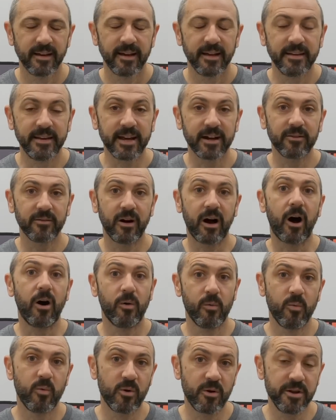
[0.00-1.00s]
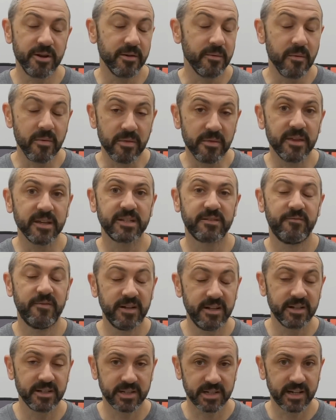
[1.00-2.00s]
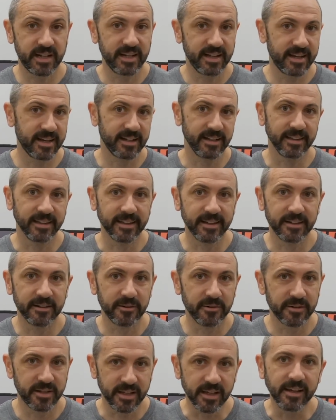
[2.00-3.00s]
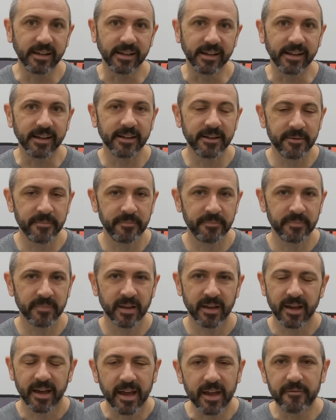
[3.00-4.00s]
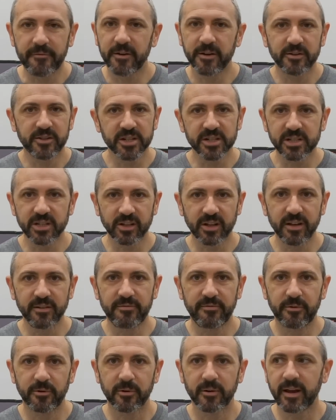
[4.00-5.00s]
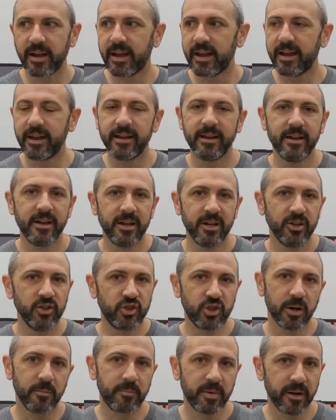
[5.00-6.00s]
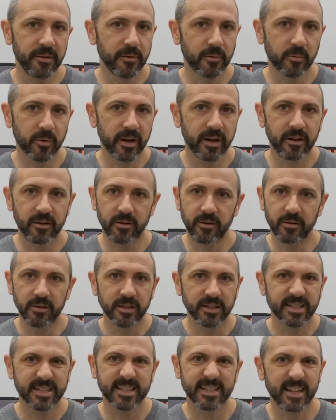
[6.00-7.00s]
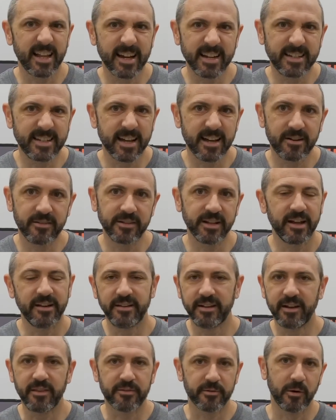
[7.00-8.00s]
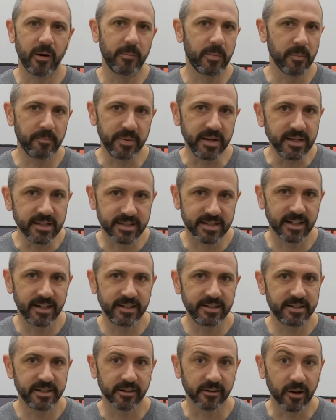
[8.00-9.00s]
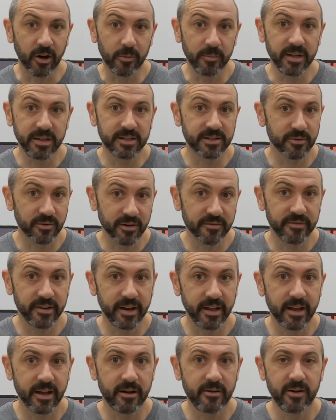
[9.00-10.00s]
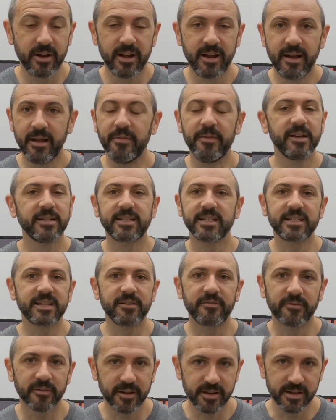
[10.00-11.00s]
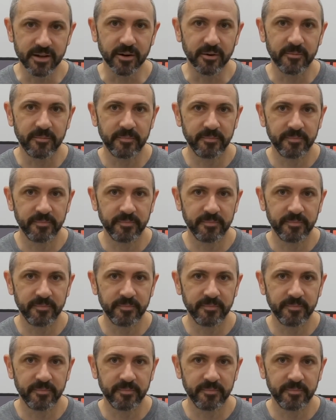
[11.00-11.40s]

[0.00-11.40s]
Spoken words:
Now, I'll warn you, this video is going to get a little geeky. If you're just looking for a jump on the rail, slide down, and then throw up a peace sign to your homies sort of video, this isn't for you.